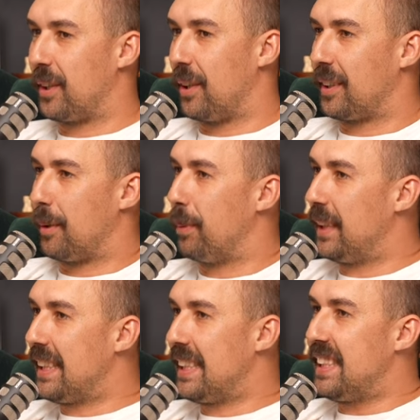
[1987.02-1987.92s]
got a
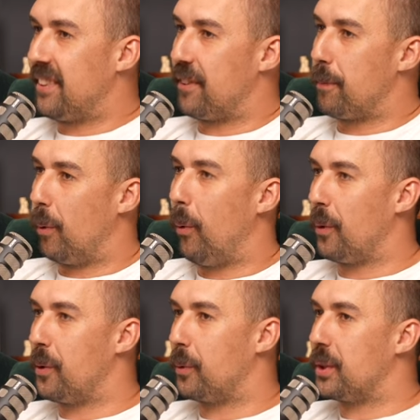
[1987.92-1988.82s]
completely different
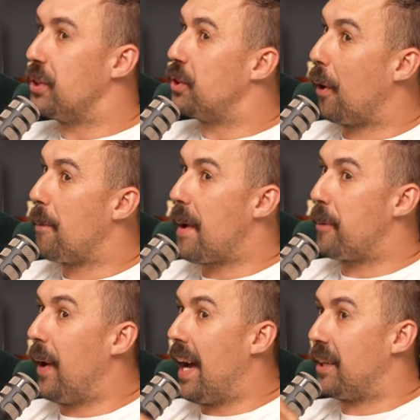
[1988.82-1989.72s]
portal. You show
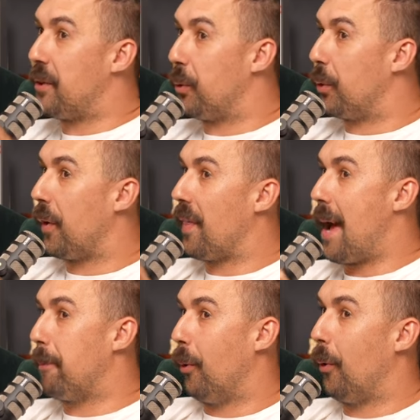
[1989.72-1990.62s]
people how to do it on
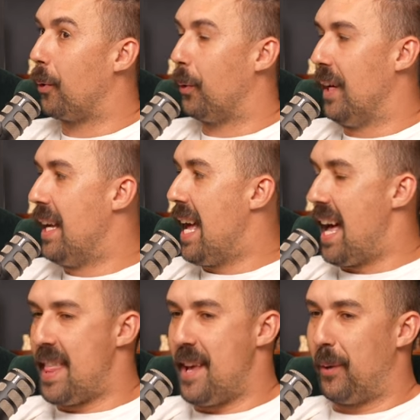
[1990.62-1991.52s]
that portal.
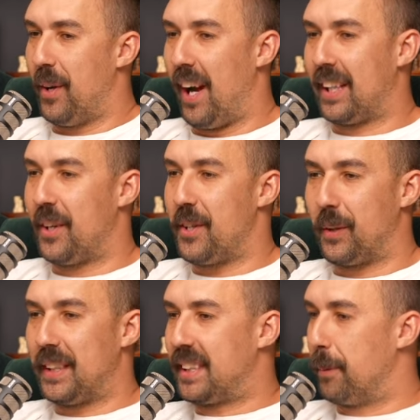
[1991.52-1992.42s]
And then when I go do
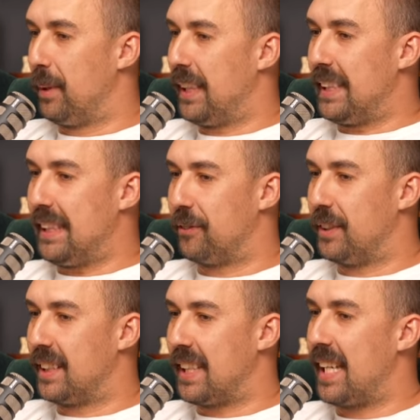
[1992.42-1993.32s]
it, it's a completely
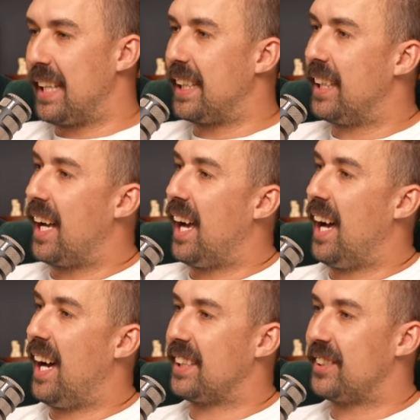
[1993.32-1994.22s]
different setting. You're like,
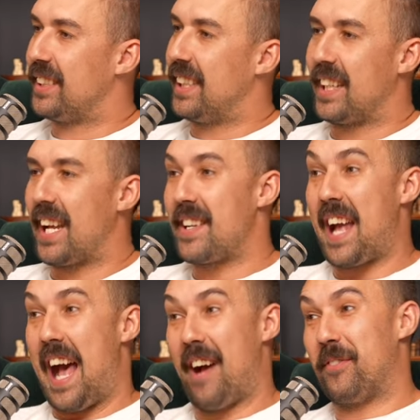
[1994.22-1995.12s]
ah, gotcha. Now you
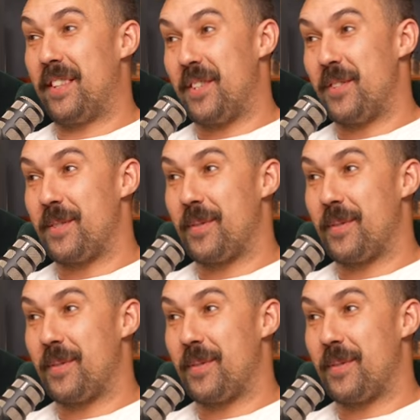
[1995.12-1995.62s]
have to use